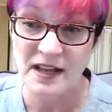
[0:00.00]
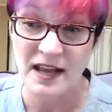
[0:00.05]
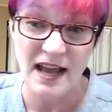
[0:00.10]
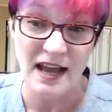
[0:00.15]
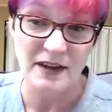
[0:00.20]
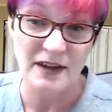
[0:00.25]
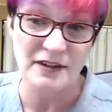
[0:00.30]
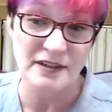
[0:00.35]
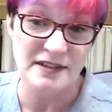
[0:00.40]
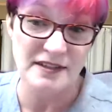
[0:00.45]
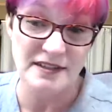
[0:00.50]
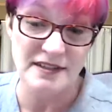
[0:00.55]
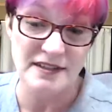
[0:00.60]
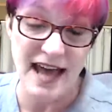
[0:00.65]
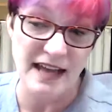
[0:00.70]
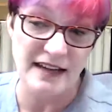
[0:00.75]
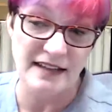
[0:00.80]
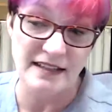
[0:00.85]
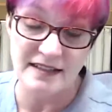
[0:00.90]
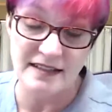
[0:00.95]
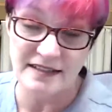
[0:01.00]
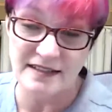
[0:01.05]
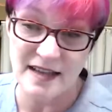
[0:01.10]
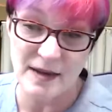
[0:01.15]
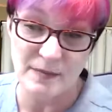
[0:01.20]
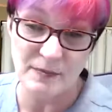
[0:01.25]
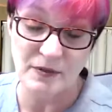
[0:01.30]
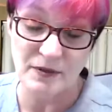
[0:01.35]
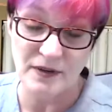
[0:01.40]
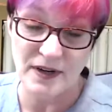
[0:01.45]
how does that
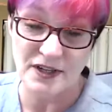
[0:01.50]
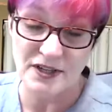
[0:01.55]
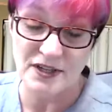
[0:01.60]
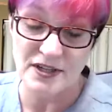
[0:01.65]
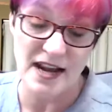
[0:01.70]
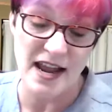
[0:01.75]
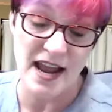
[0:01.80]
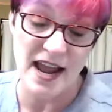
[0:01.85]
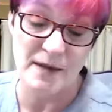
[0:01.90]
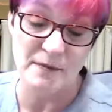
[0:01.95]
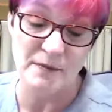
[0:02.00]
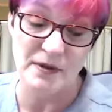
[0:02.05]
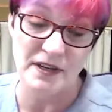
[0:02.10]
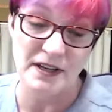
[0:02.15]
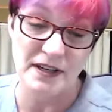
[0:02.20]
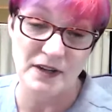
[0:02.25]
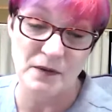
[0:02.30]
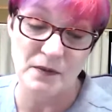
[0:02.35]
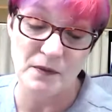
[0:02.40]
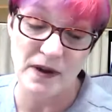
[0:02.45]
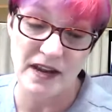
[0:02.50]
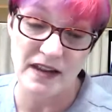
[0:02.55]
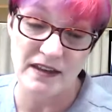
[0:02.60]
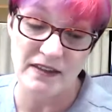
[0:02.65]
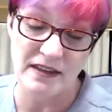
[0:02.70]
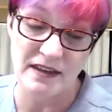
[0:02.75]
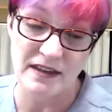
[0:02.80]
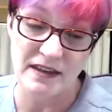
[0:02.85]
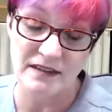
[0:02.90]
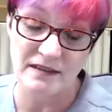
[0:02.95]
separation happen in a way
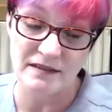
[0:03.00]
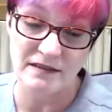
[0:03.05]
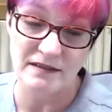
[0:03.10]
that